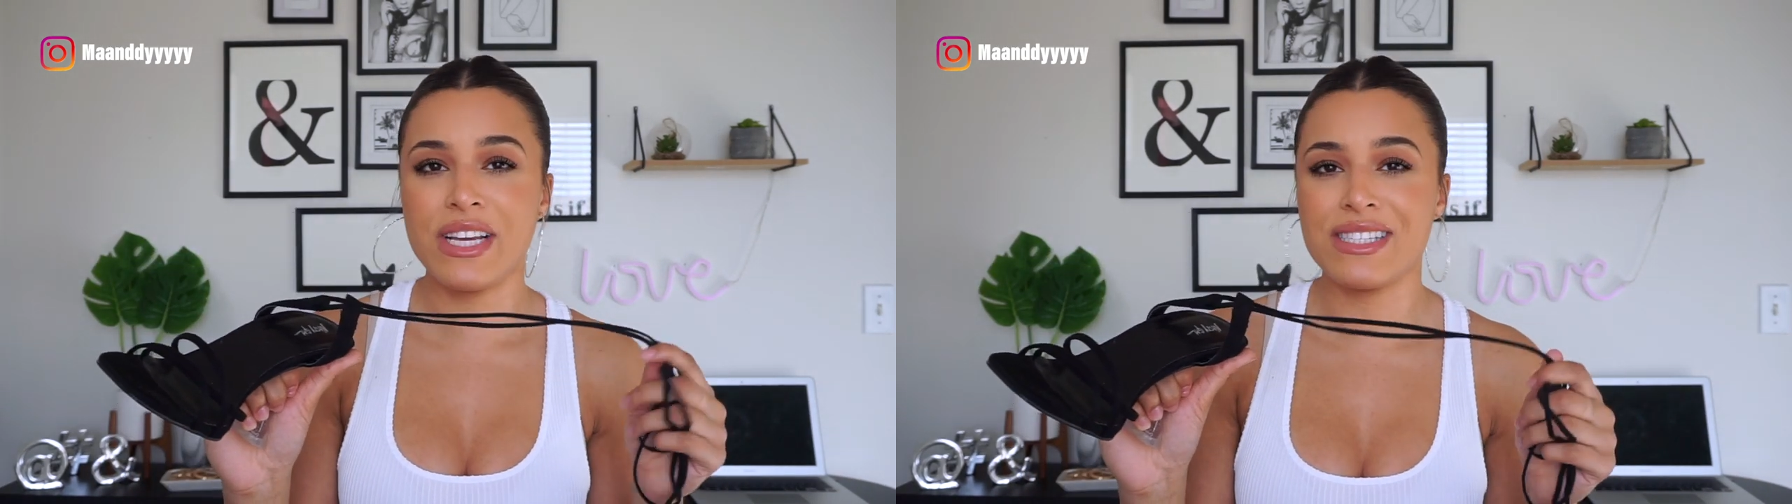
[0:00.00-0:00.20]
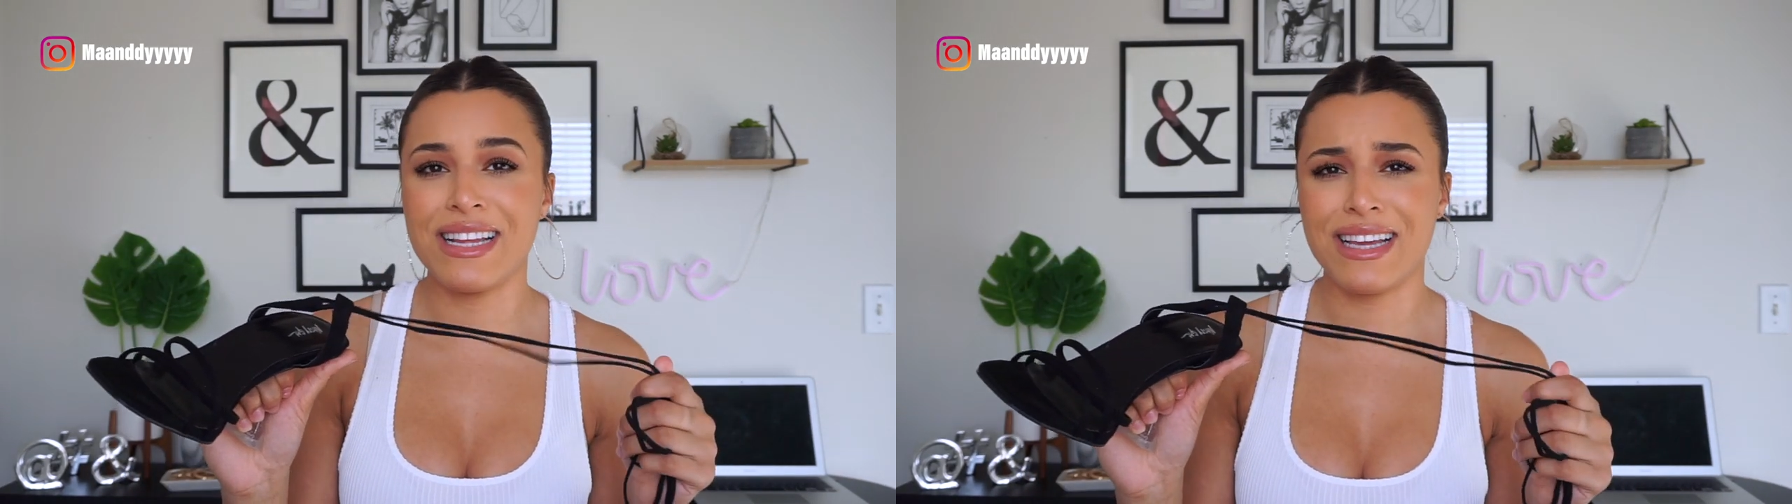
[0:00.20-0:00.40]

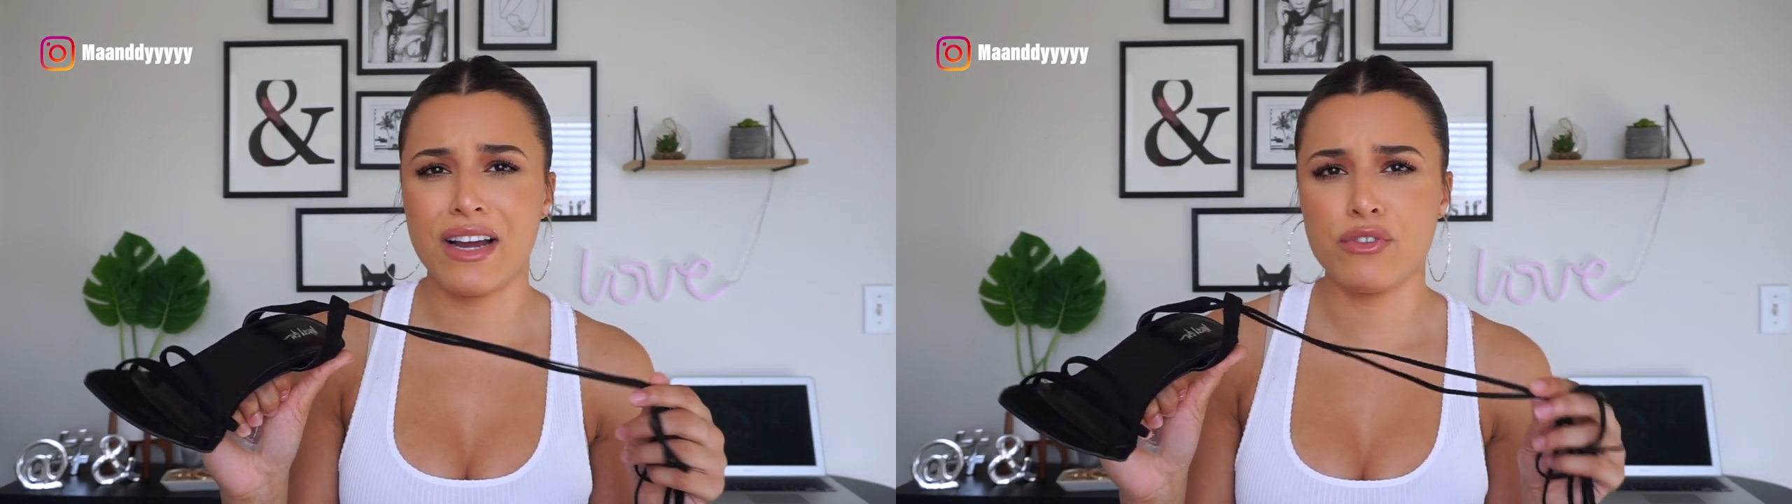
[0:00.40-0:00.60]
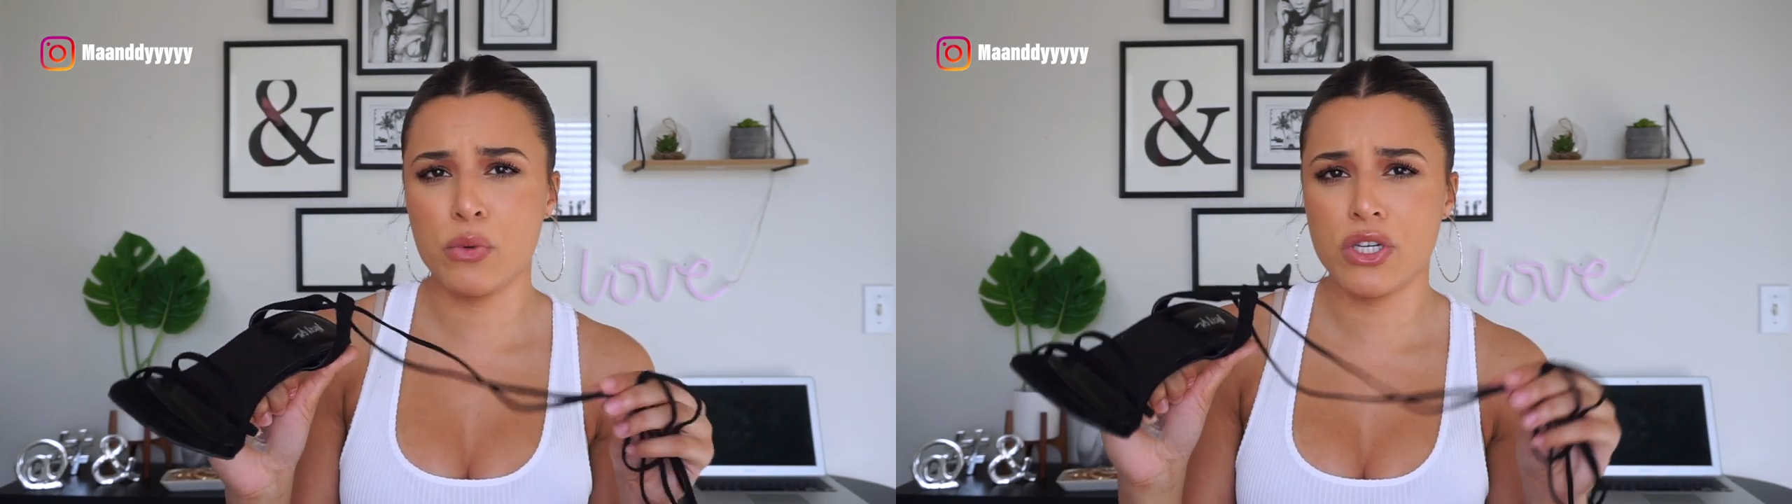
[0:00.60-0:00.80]
is not that
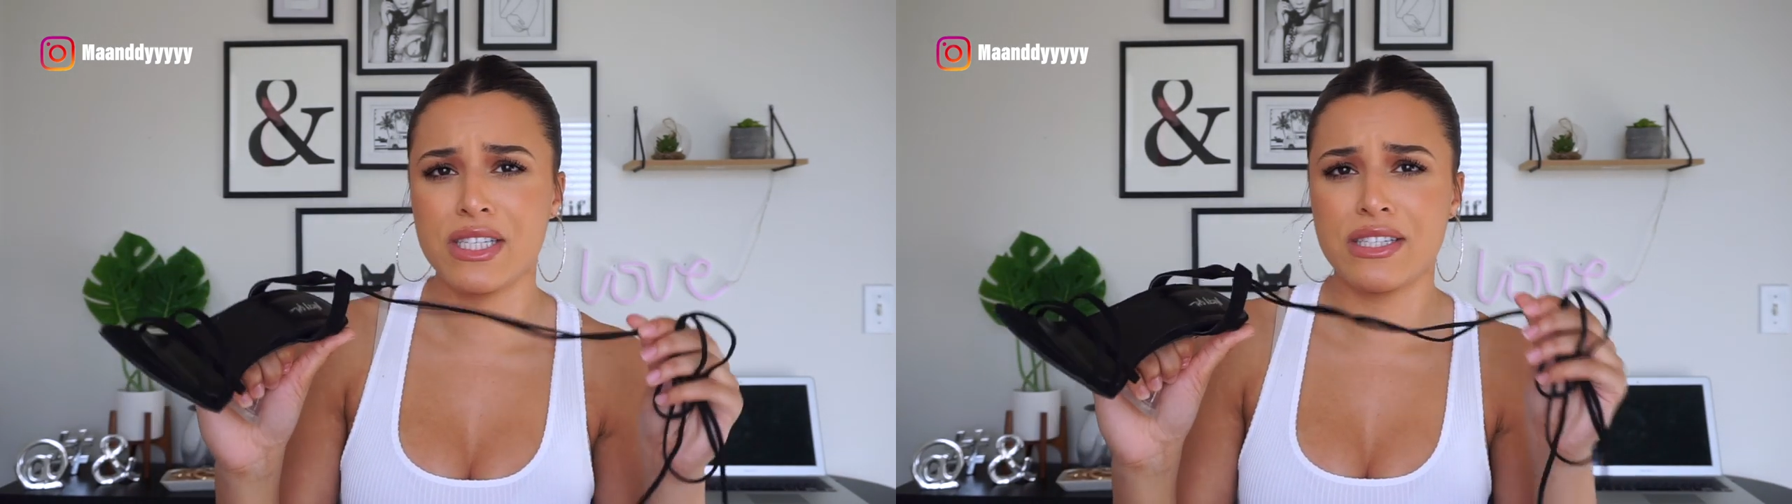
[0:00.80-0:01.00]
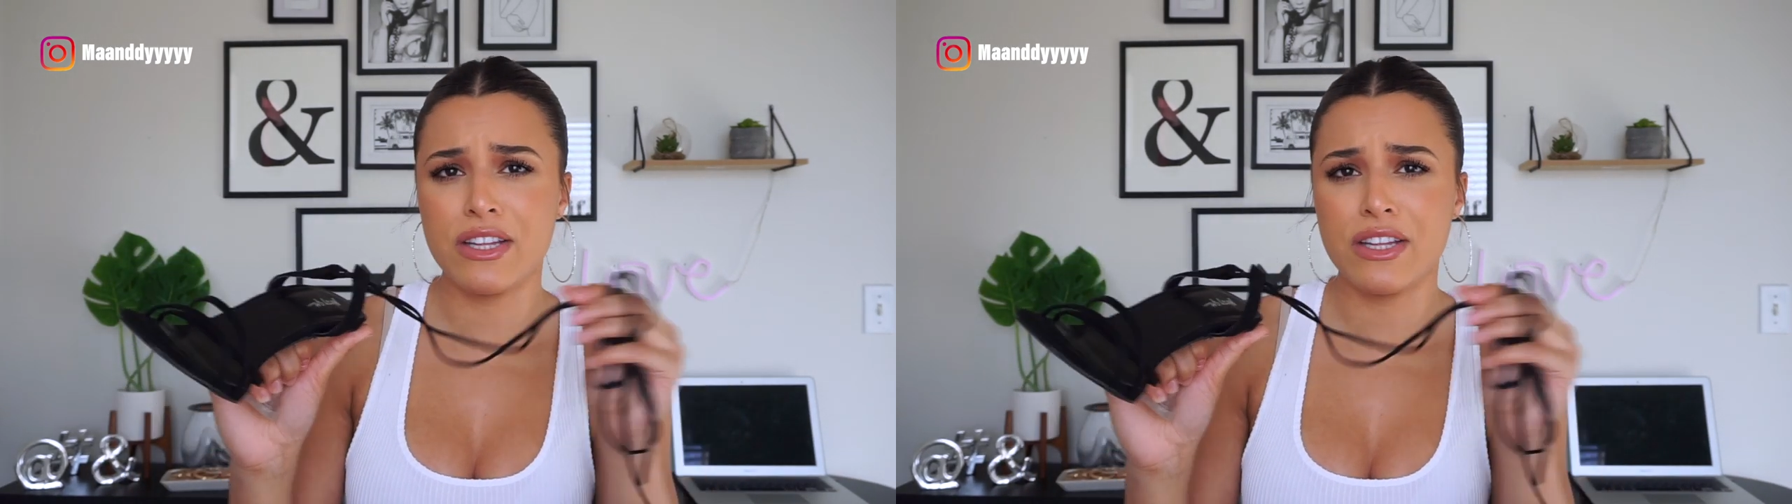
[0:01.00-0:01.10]
comfortable because it's